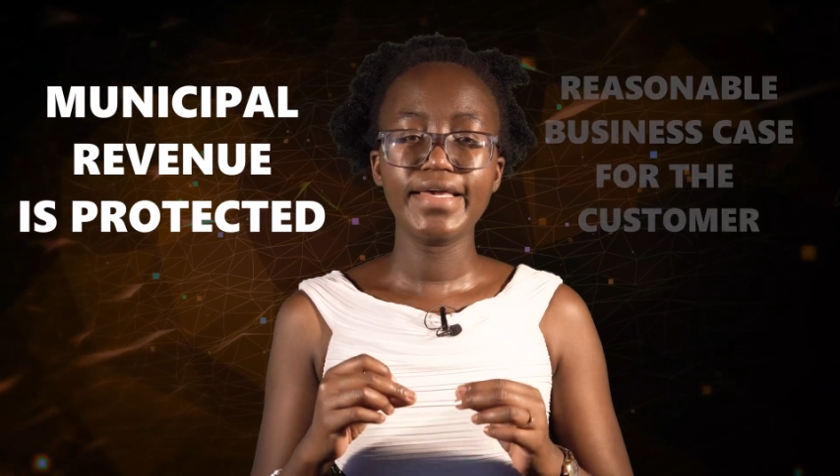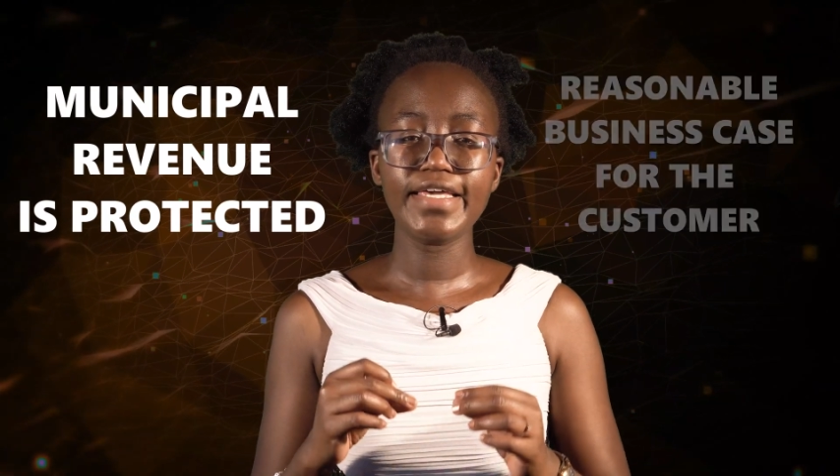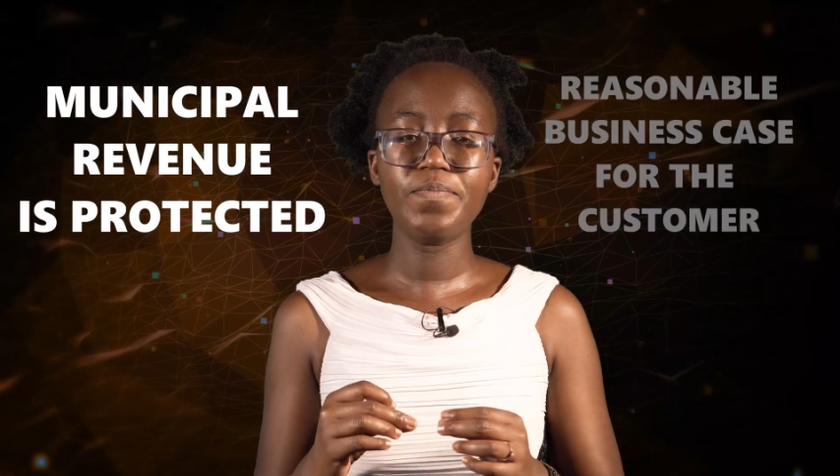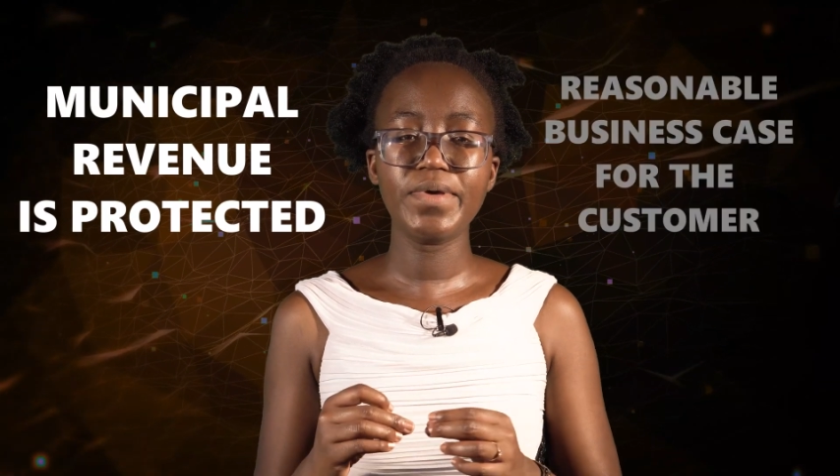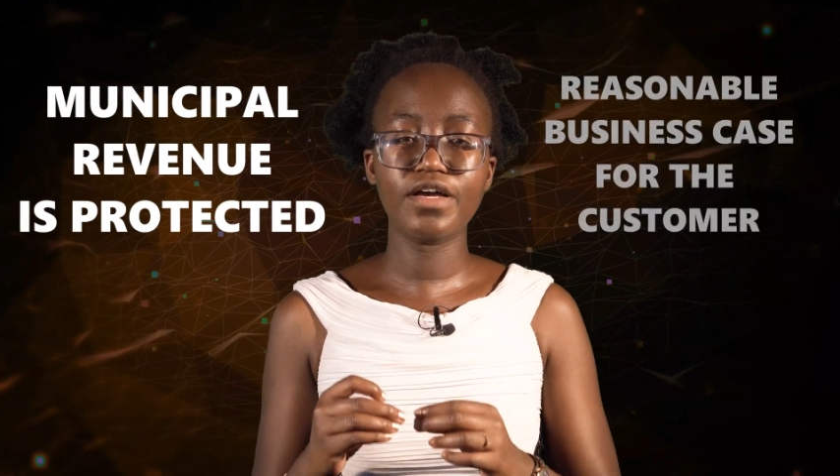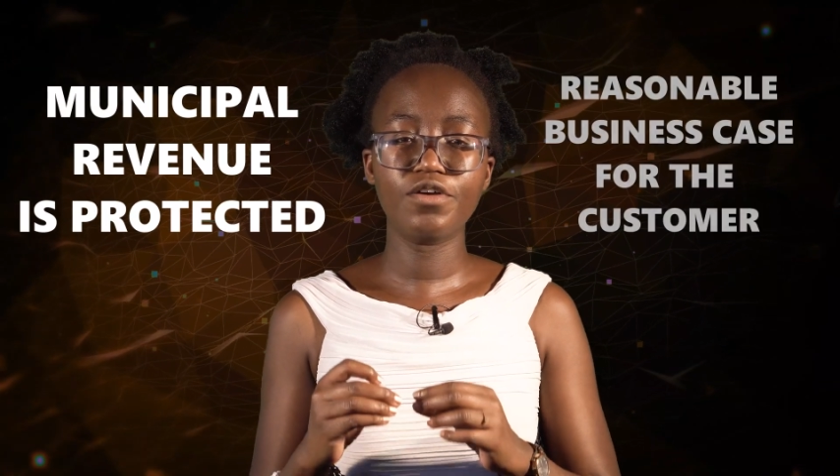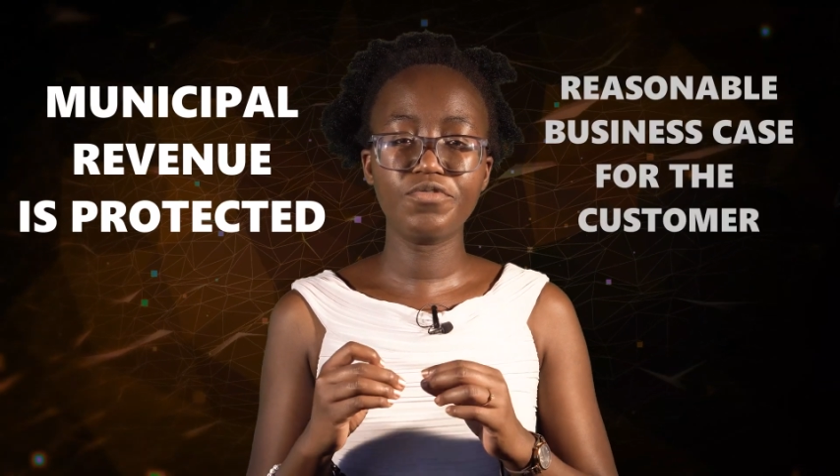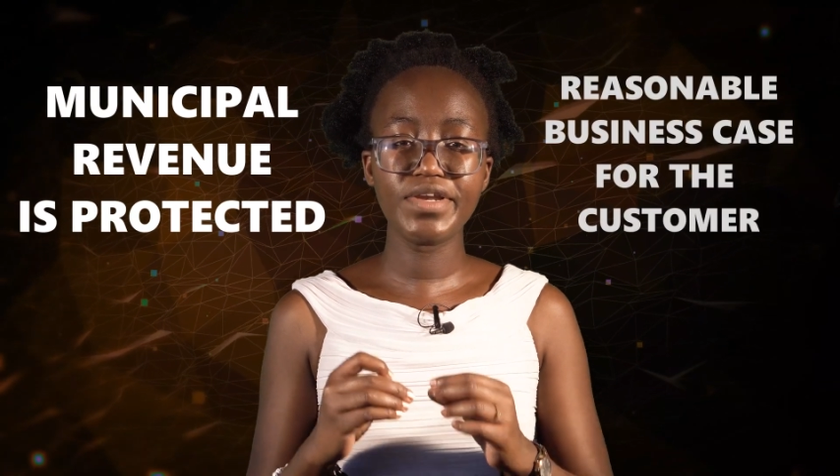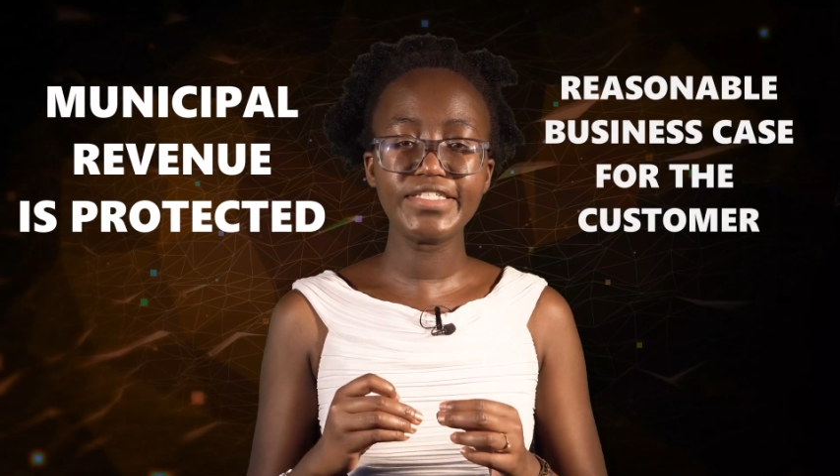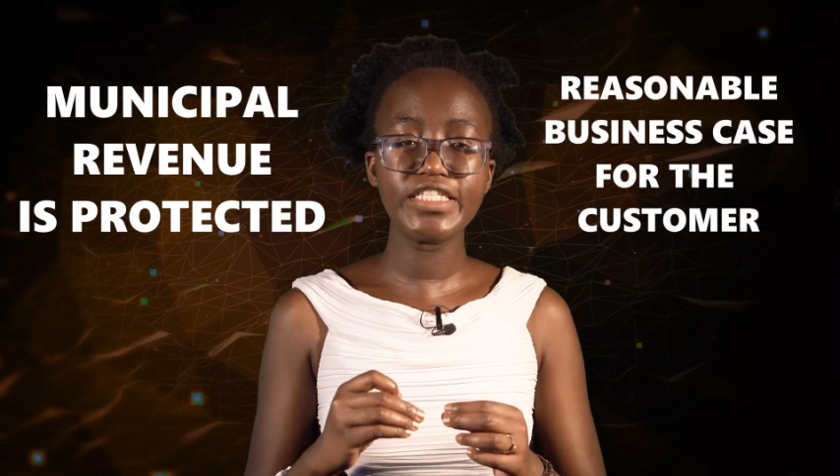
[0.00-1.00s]
keeping a
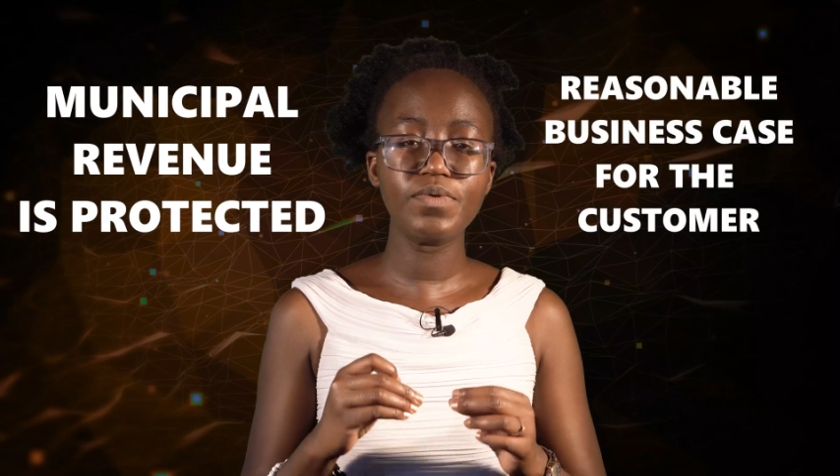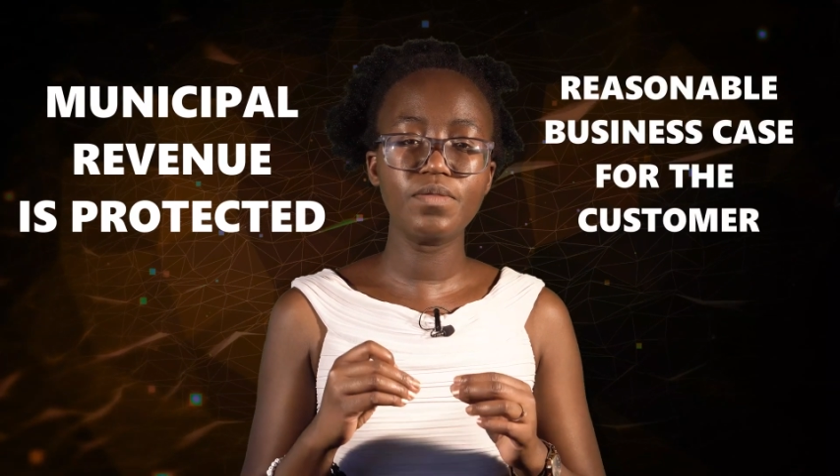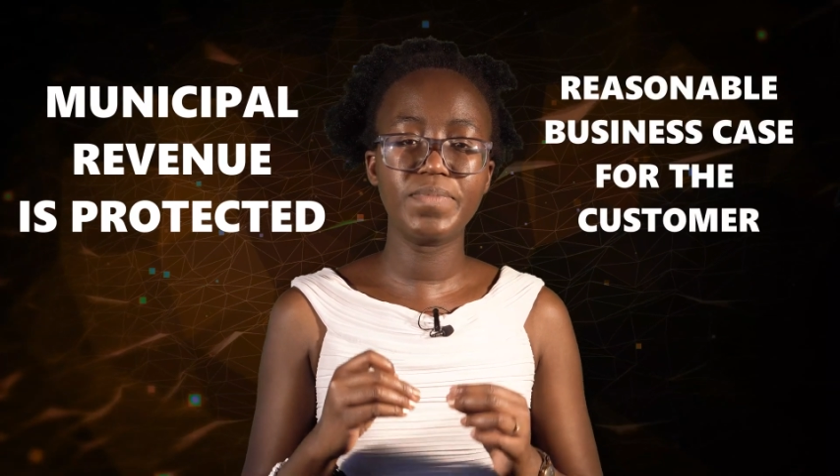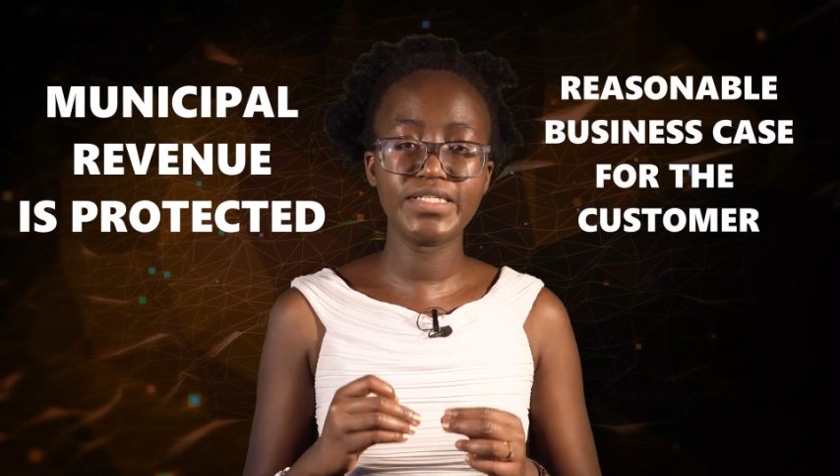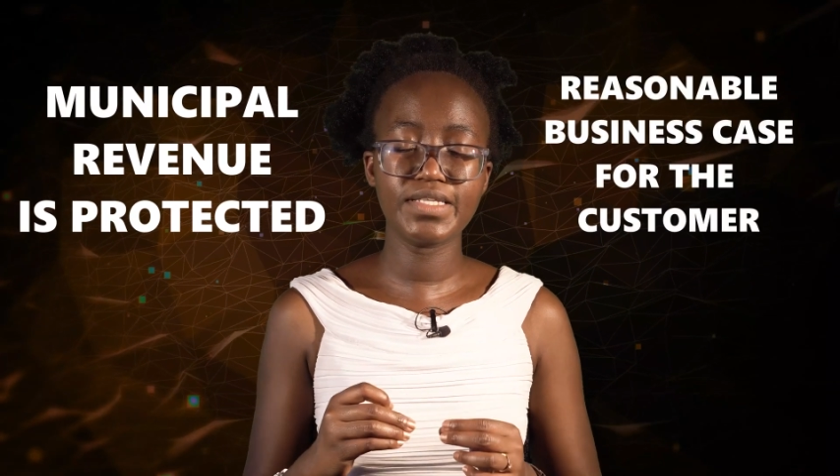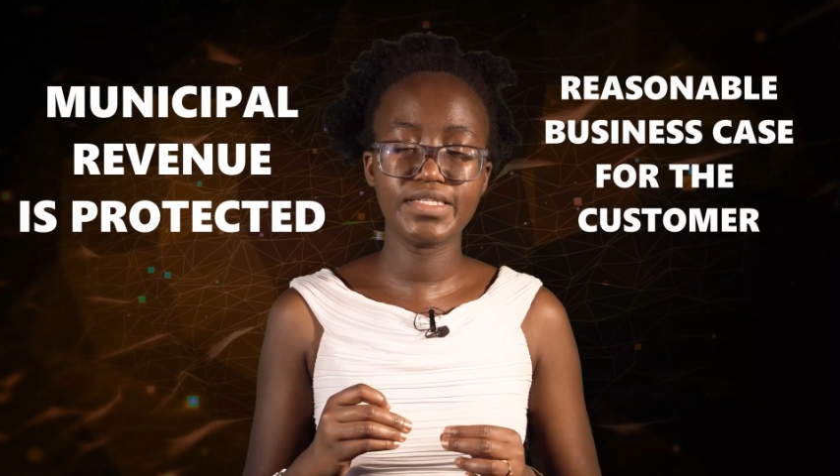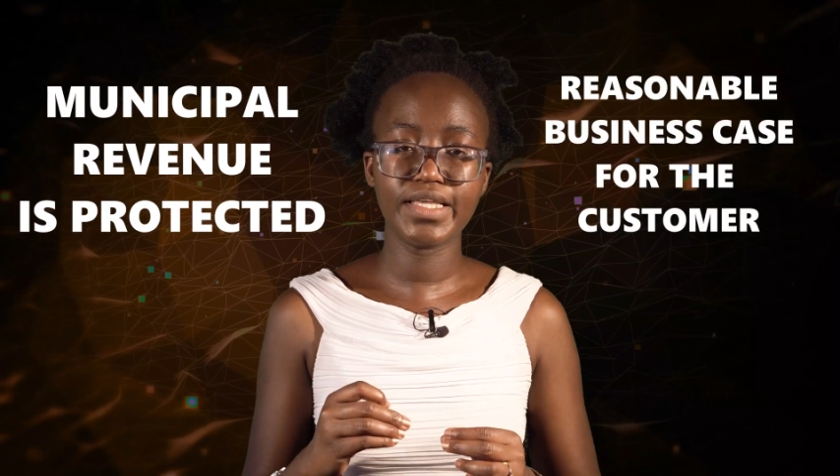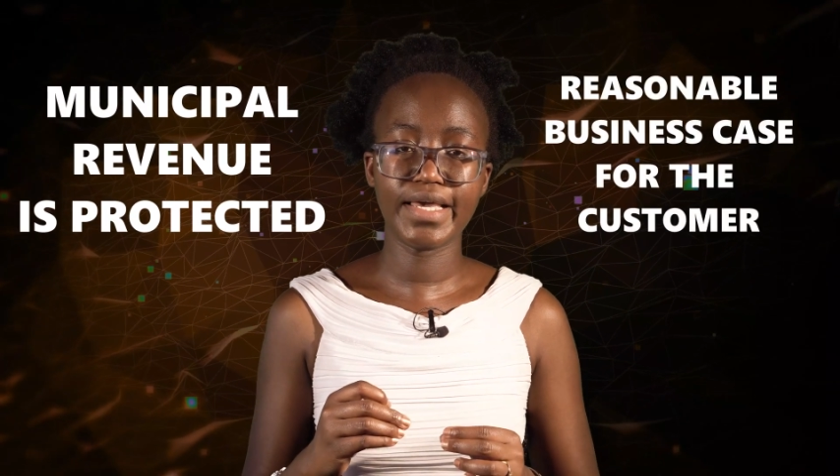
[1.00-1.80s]
reasonable business